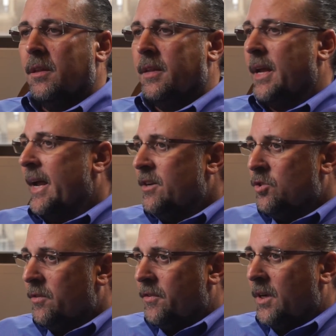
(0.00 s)
The
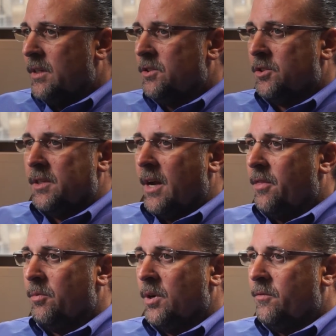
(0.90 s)
angel funds, there's now
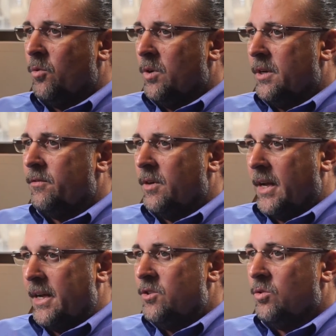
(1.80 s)
3 or 4
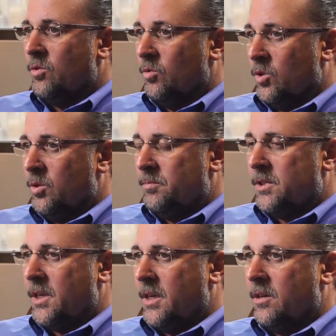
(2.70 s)
different angel
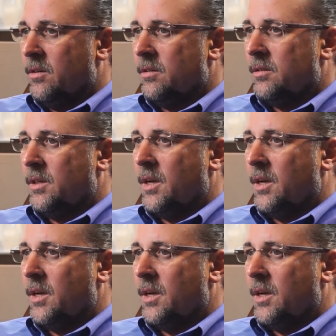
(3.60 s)
groups here